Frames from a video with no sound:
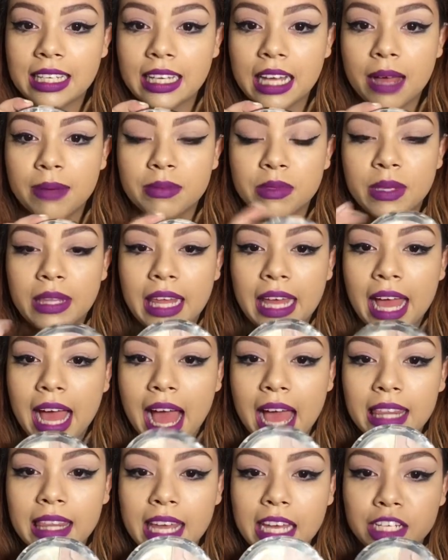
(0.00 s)
It comes with a
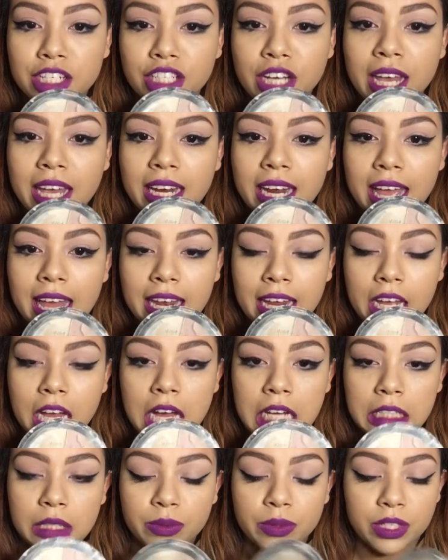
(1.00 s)
highlight shade and a
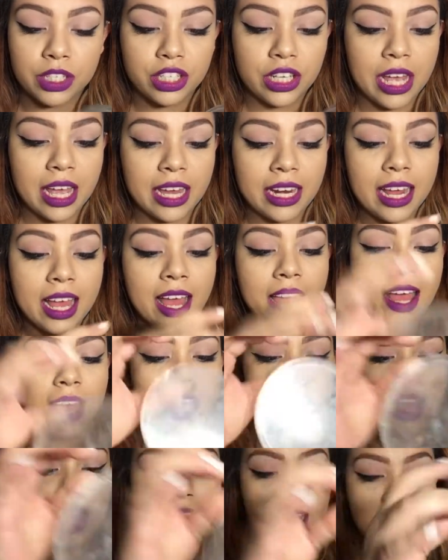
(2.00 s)
contour shade.
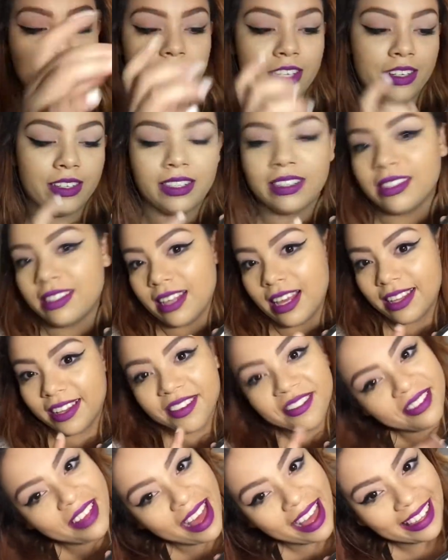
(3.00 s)
As you can see, I
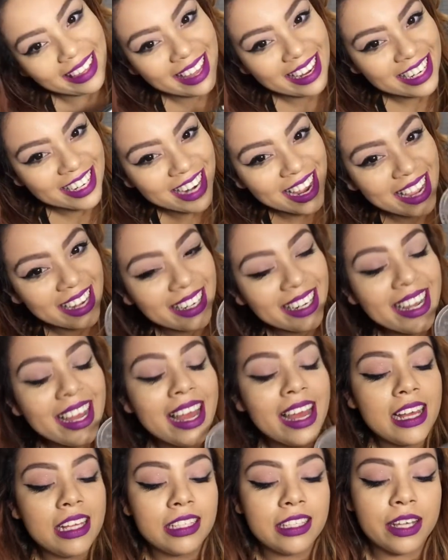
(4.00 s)
love the highlight shade.
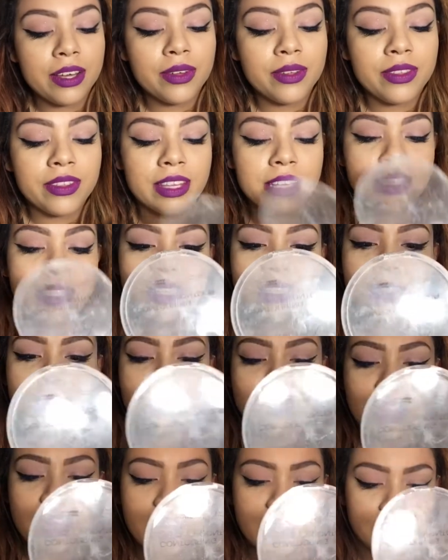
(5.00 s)
So this is
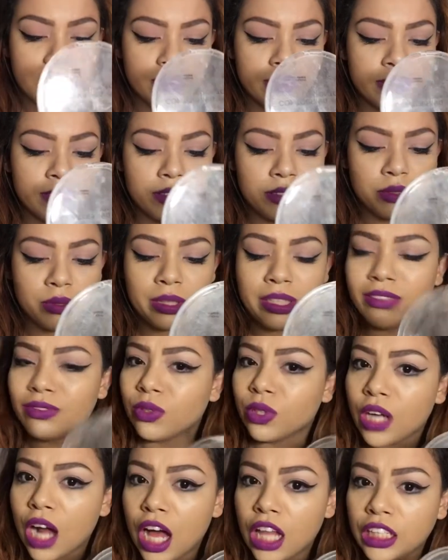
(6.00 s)
around $3
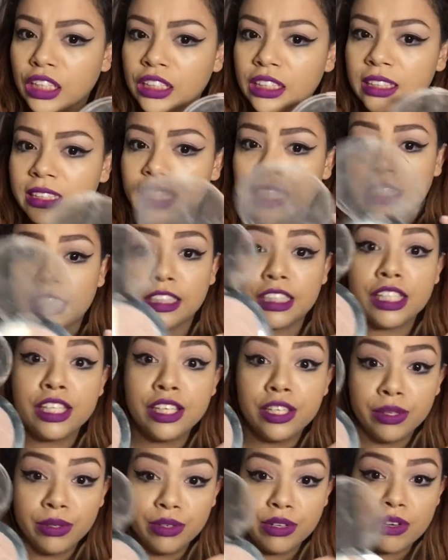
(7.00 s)
or $4, and
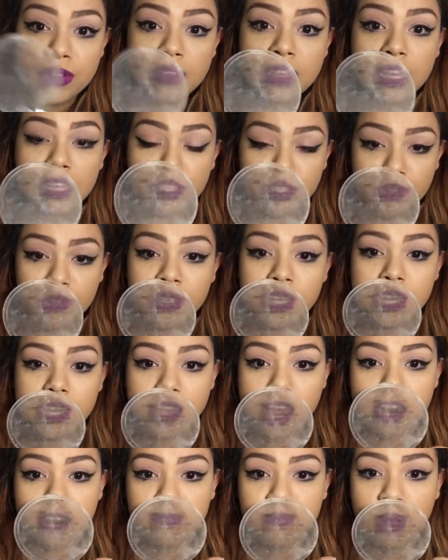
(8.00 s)
it's huge. You do get a
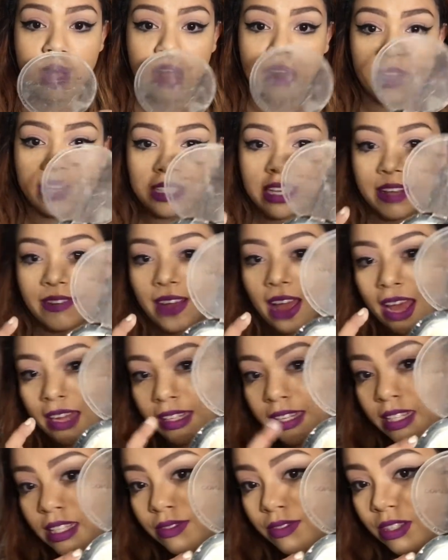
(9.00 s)
lot of product. I've
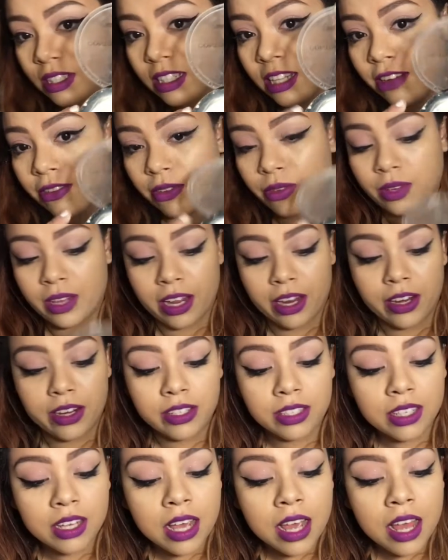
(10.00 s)
had this for several
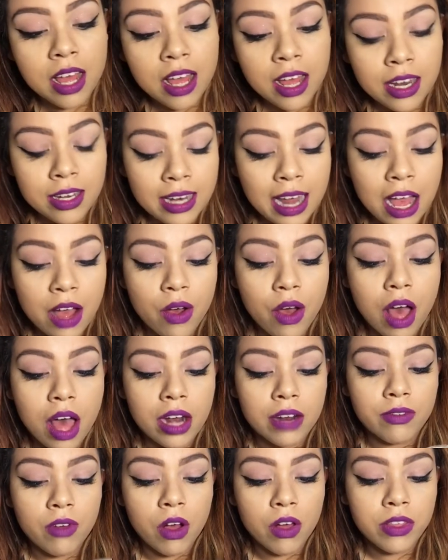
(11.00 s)
years. Now,
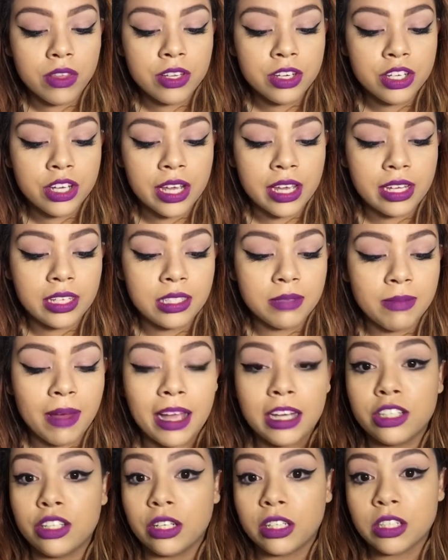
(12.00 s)
out of all the shades
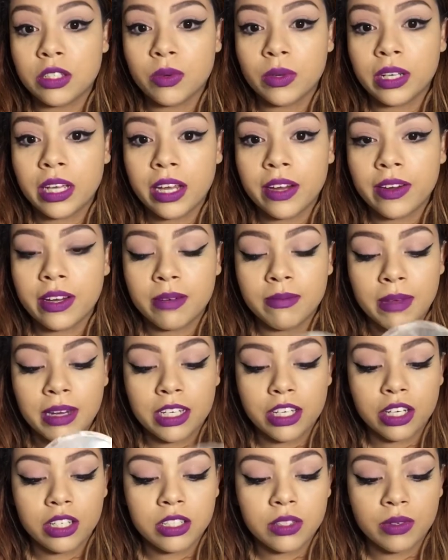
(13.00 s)
my drugstore carried, my
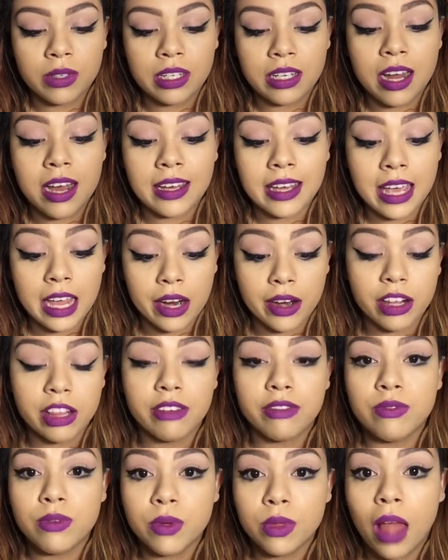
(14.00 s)
drugstore did not carry
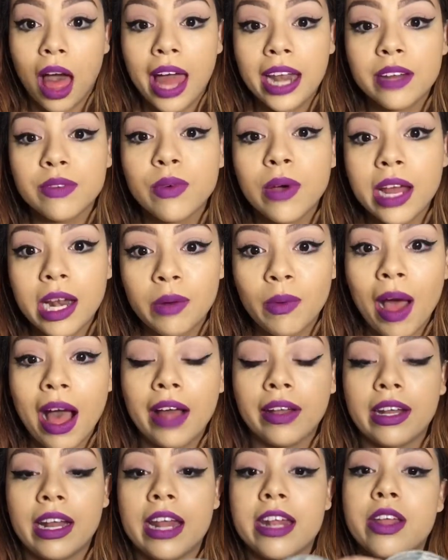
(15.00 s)
the full line of Wet n
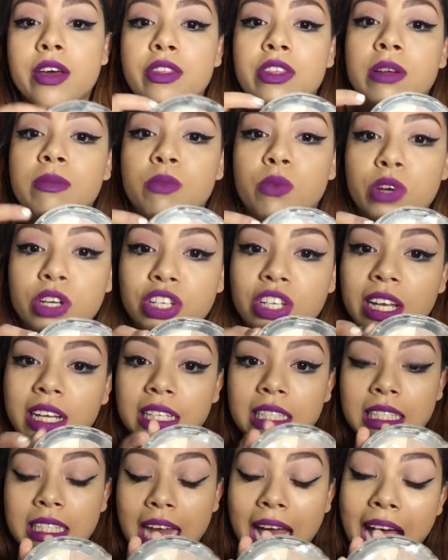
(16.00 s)
Wild, and I know there are more
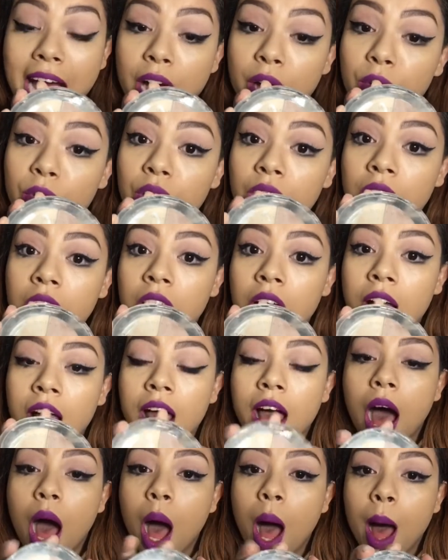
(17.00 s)
shades now,
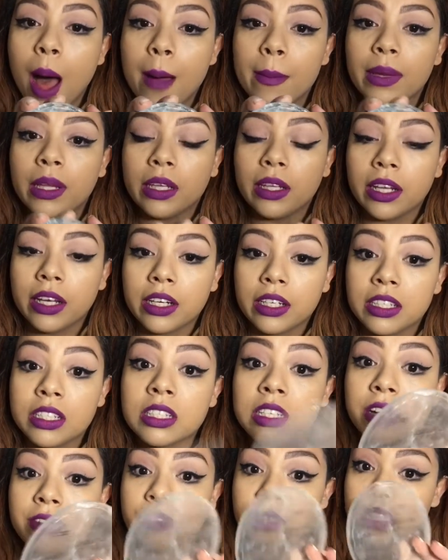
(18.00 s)
and their
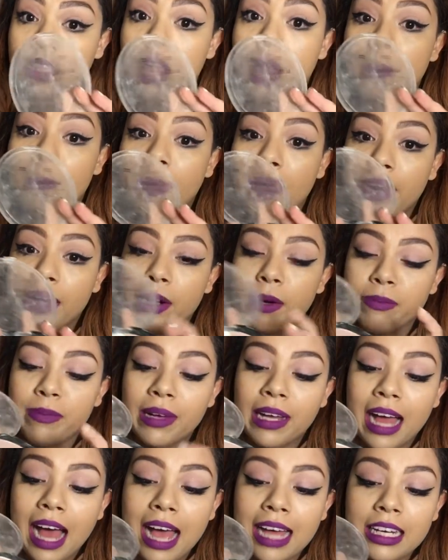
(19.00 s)
stuff is a lot better,
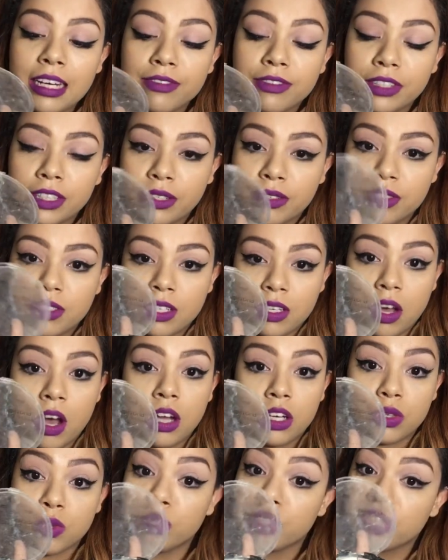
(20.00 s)
but I never used the
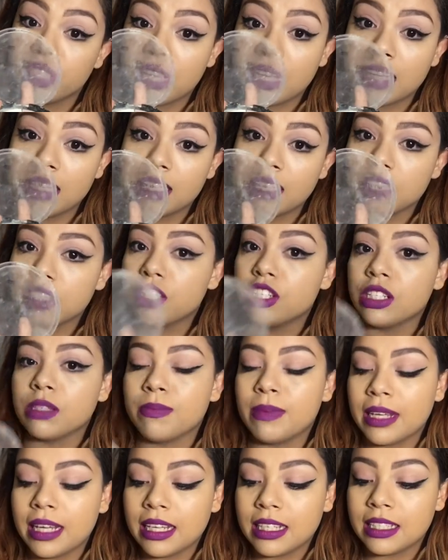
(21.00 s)
contour shade in this
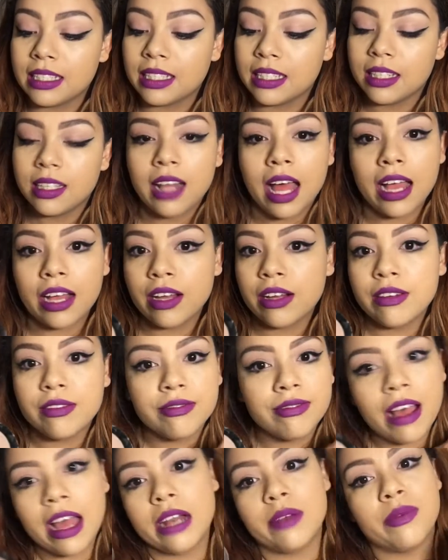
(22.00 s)
just because I
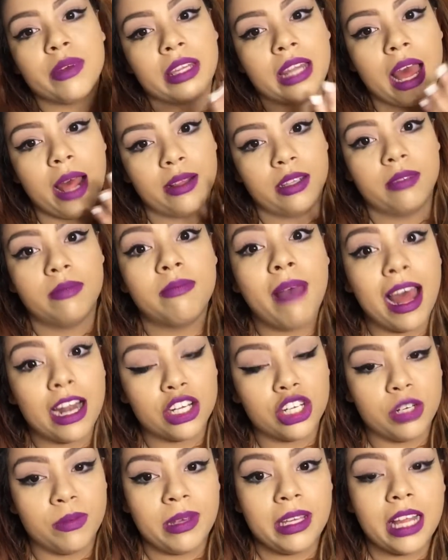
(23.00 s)
couldn't find one that
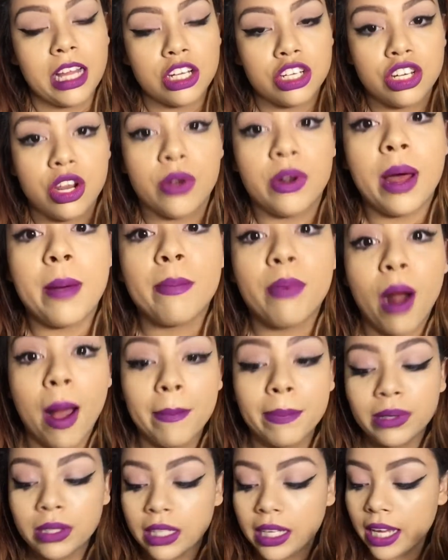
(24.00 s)
matched me, that showed up
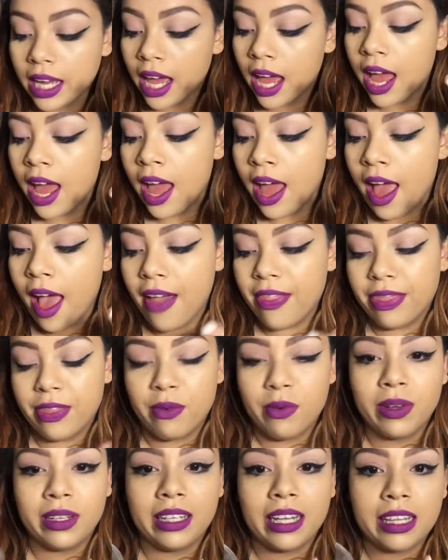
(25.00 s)
properly, and
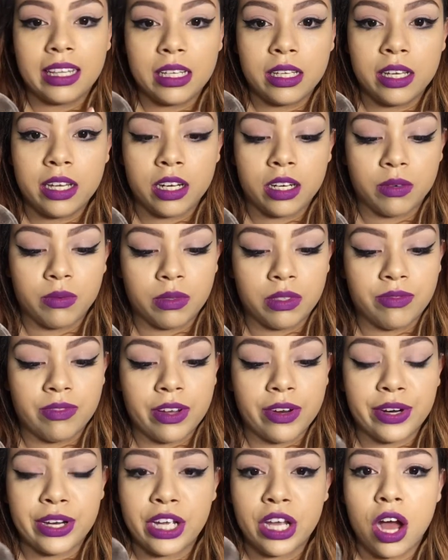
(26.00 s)
the one that here was
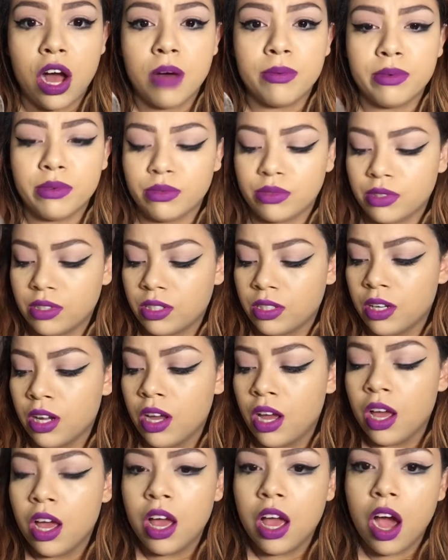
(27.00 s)
very almost
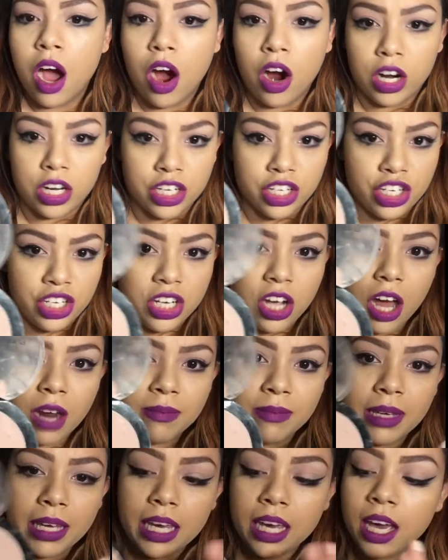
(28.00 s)
orangey
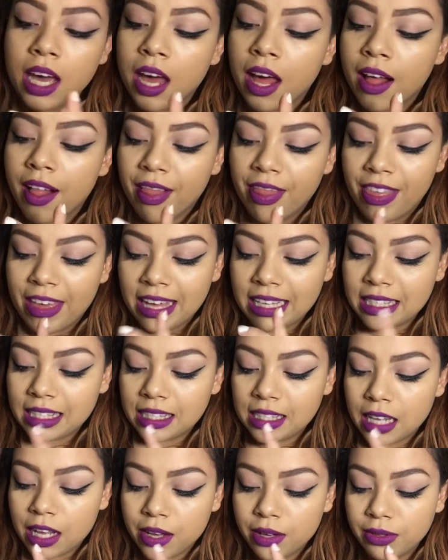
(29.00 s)
on me.
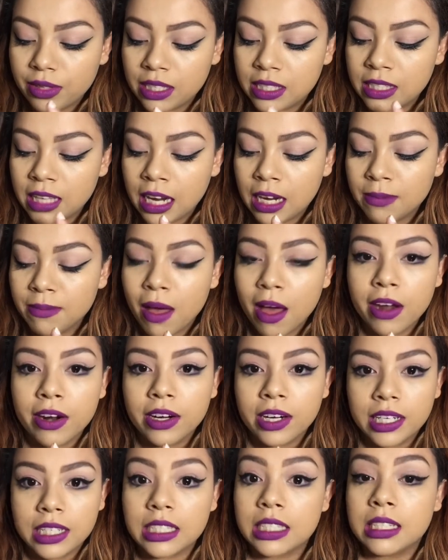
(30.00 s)
This, though, the setting
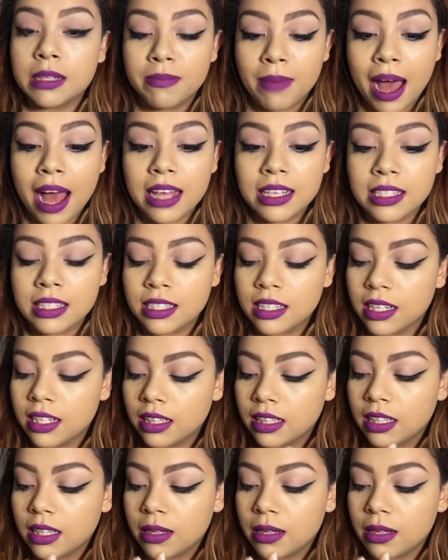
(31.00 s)
powder is the best.